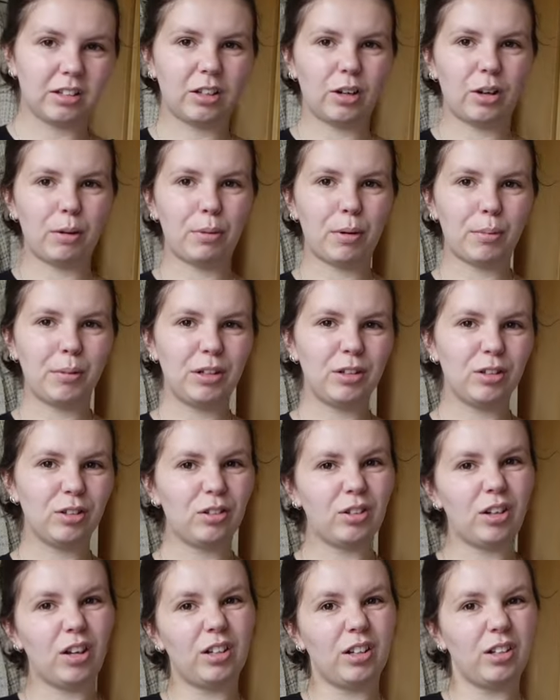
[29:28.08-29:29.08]
so I probably
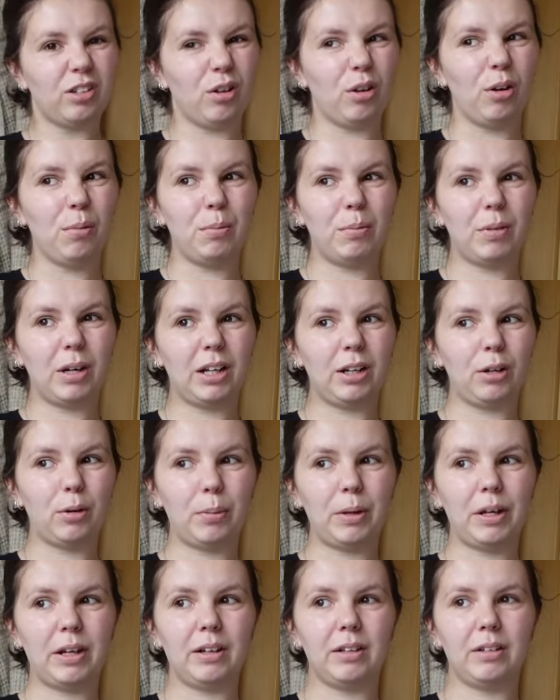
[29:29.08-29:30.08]
could turn this up a little
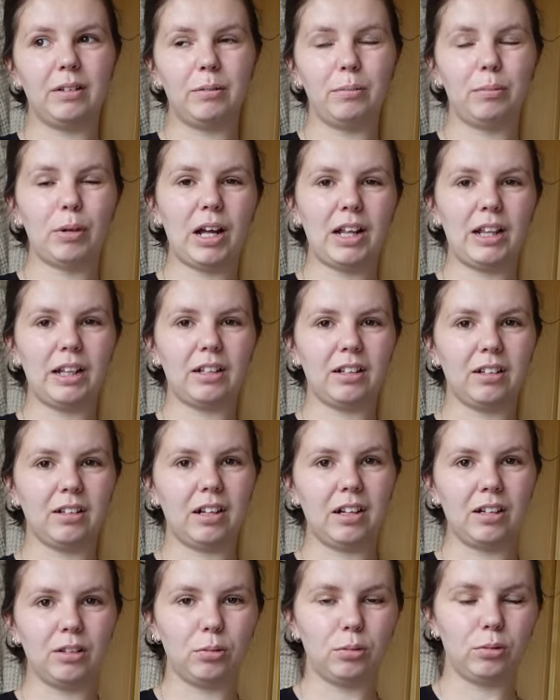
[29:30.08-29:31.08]
bit, but I think the
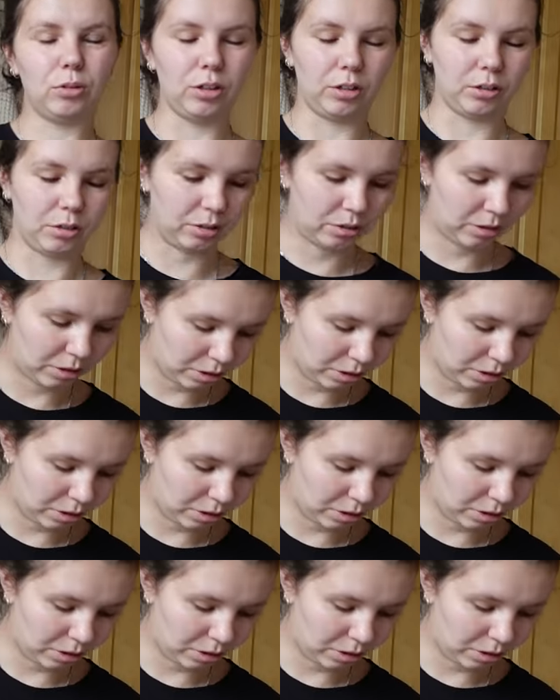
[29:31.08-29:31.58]
slits will do.